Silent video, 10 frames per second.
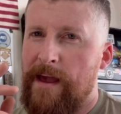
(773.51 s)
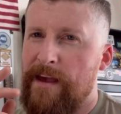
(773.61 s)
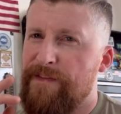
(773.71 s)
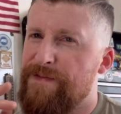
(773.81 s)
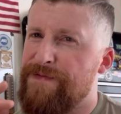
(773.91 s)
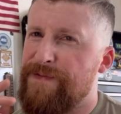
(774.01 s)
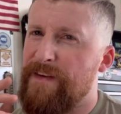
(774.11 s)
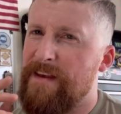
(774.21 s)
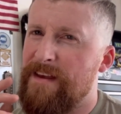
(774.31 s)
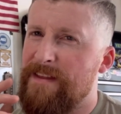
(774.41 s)
If
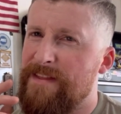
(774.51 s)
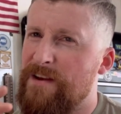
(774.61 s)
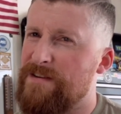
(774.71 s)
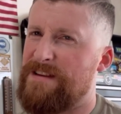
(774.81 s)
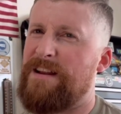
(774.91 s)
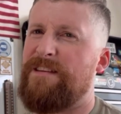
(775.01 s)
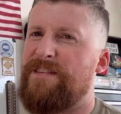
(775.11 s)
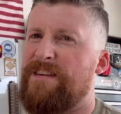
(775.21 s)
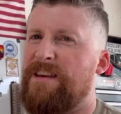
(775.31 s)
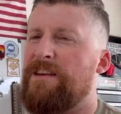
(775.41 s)
there's
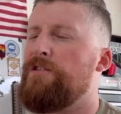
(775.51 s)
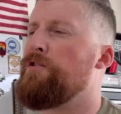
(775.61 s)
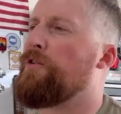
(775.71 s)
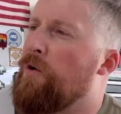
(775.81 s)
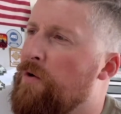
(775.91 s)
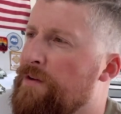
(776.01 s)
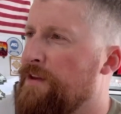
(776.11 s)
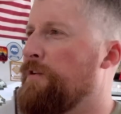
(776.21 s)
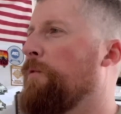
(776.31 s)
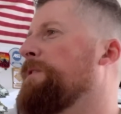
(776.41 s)
anything in your car that
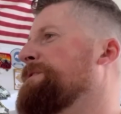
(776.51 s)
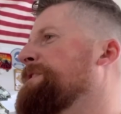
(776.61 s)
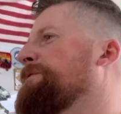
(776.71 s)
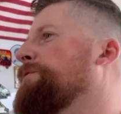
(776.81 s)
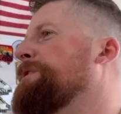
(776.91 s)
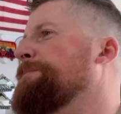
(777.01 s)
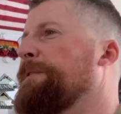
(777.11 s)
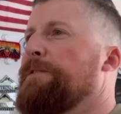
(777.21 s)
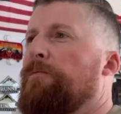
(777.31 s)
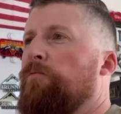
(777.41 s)
you always have to
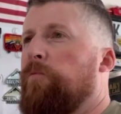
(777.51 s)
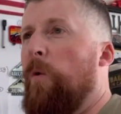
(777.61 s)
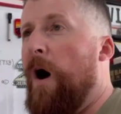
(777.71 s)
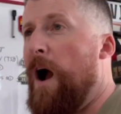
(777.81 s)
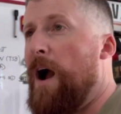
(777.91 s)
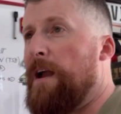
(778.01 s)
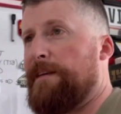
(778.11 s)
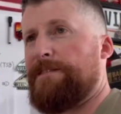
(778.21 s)
explain why